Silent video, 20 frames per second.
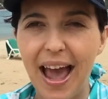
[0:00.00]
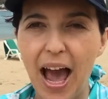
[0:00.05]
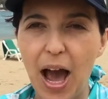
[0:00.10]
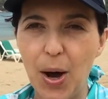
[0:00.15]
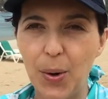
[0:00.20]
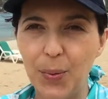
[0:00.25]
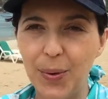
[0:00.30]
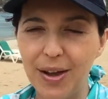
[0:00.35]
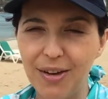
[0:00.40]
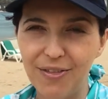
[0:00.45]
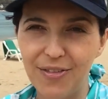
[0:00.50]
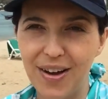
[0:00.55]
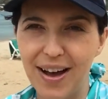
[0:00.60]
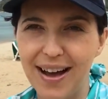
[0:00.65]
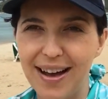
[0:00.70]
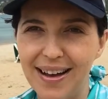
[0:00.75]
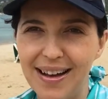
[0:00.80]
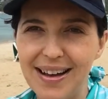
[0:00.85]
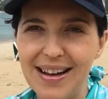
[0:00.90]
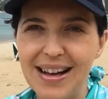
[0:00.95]

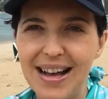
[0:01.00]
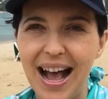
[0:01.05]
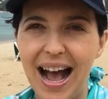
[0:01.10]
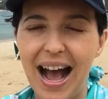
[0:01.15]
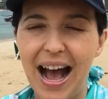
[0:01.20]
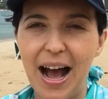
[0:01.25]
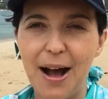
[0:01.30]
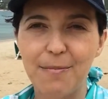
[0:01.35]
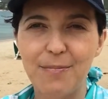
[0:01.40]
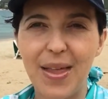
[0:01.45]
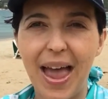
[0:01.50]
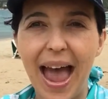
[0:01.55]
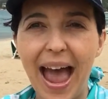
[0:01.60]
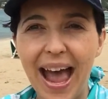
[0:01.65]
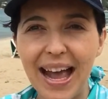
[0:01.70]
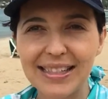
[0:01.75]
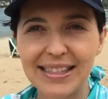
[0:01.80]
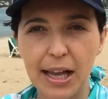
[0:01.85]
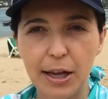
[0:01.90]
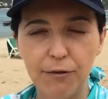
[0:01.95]
However,
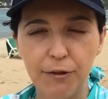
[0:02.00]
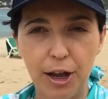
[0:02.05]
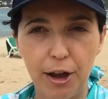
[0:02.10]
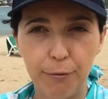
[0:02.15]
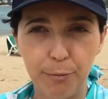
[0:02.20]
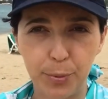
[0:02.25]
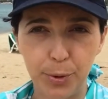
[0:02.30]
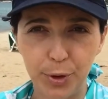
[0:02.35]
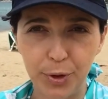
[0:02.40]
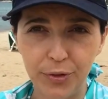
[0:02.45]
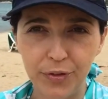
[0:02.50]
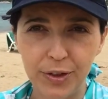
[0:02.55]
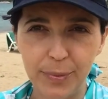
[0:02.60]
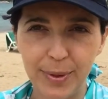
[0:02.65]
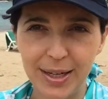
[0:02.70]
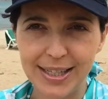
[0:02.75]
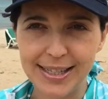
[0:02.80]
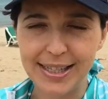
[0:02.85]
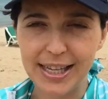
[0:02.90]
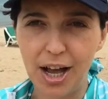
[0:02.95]
as I have proven
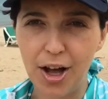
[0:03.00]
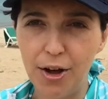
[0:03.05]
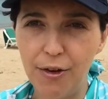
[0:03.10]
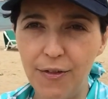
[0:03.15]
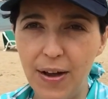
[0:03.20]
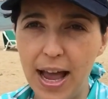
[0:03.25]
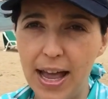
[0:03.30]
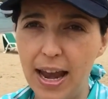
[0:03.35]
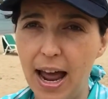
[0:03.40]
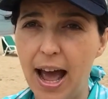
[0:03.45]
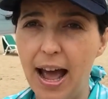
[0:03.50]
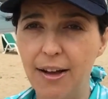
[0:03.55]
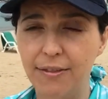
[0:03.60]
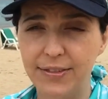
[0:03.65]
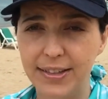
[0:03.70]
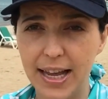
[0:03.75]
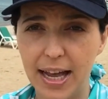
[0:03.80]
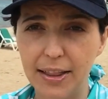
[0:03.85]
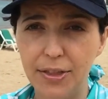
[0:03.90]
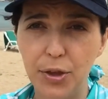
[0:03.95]
myself and I
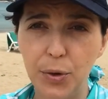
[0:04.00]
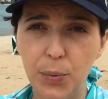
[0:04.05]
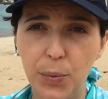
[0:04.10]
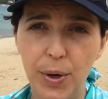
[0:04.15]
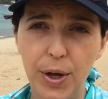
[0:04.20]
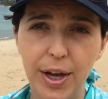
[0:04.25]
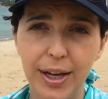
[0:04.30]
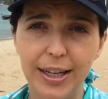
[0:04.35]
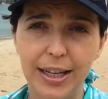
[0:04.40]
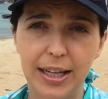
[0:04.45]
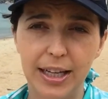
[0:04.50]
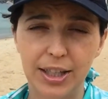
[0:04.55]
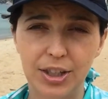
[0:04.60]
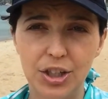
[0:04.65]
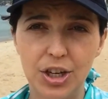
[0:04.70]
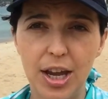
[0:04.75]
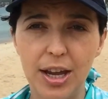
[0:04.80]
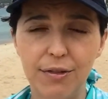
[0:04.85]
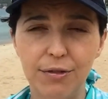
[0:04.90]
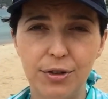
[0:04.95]
have done the work and
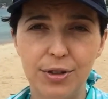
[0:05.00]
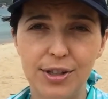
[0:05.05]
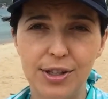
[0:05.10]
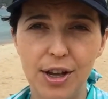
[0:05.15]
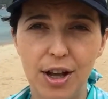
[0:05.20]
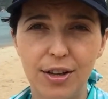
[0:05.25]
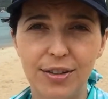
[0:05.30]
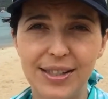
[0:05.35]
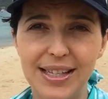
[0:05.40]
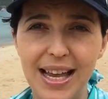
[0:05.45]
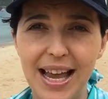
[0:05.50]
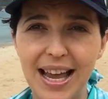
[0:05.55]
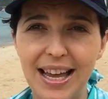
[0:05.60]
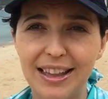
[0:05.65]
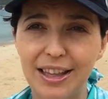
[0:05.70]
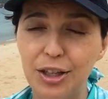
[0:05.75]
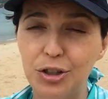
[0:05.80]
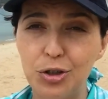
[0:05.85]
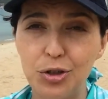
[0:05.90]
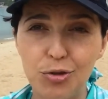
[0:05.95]
achieved results,
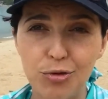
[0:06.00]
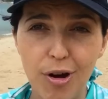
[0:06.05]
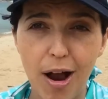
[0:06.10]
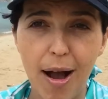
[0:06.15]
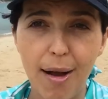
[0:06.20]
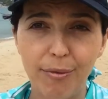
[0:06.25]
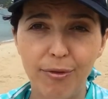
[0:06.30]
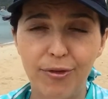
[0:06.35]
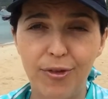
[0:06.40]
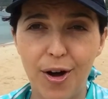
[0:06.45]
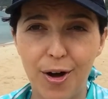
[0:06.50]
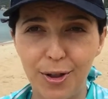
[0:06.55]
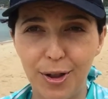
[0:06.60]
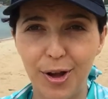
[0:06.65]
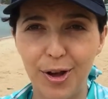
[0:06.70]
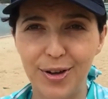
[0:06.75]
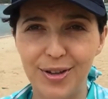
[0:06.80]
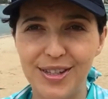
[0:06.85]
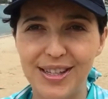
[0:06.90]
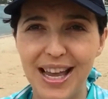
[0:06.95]
the tribe
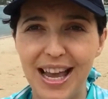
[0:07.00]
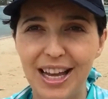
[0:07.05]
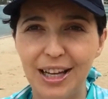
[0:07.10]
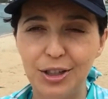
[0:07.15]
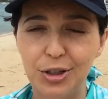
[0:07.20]
follows.